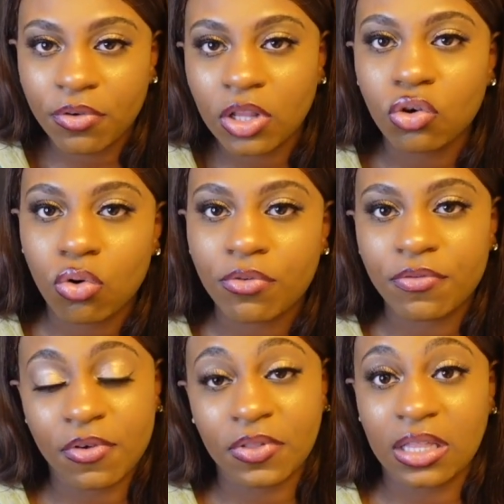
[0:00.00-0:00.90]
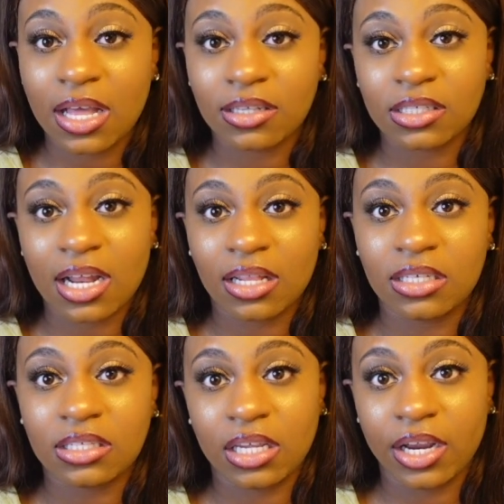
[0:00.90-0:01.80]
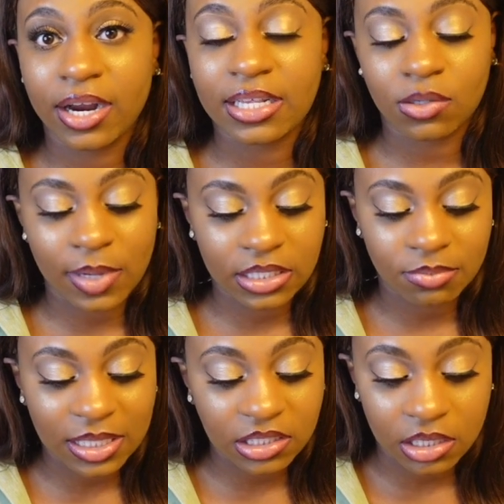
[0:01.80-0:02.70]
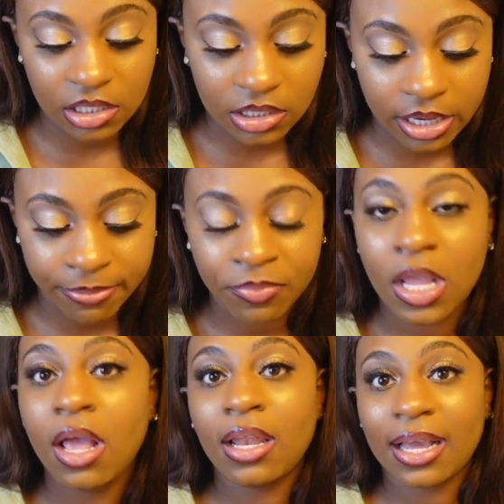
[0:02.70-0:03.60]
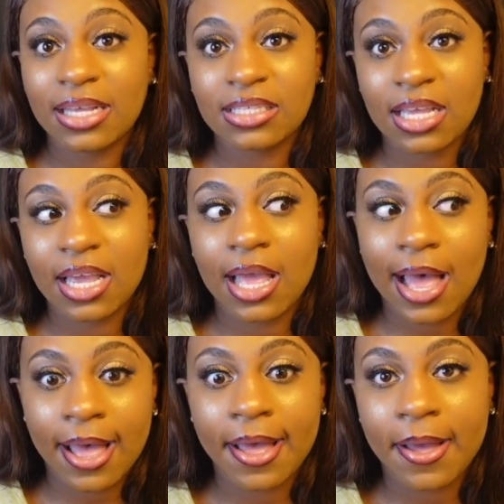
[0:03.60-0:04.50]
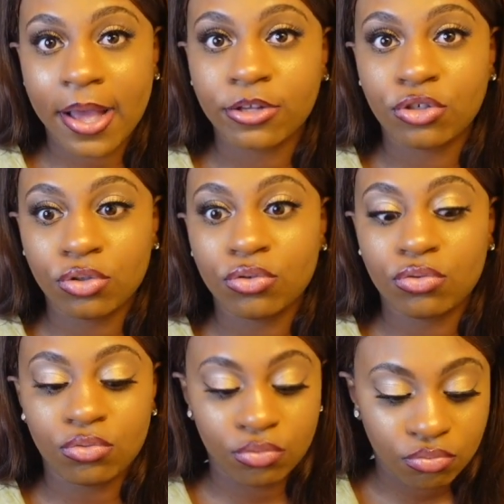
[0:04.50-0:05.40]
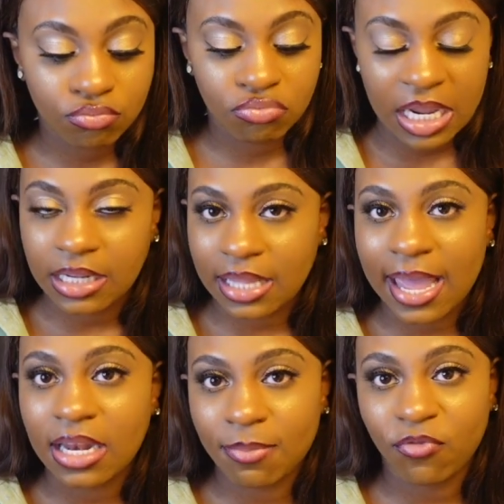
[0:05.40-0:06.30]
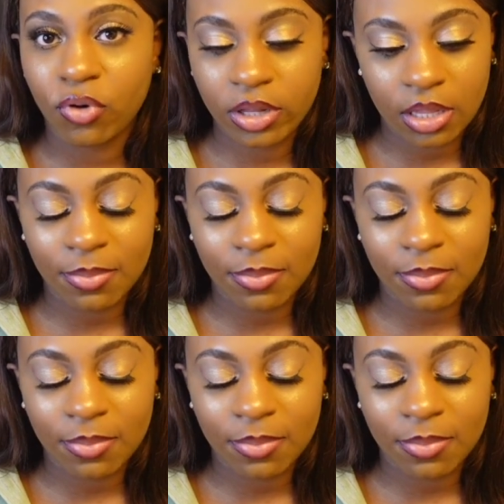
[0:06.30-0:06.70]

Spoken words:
little over $50,000 a year as a wax specialist. And like I said, I do think that for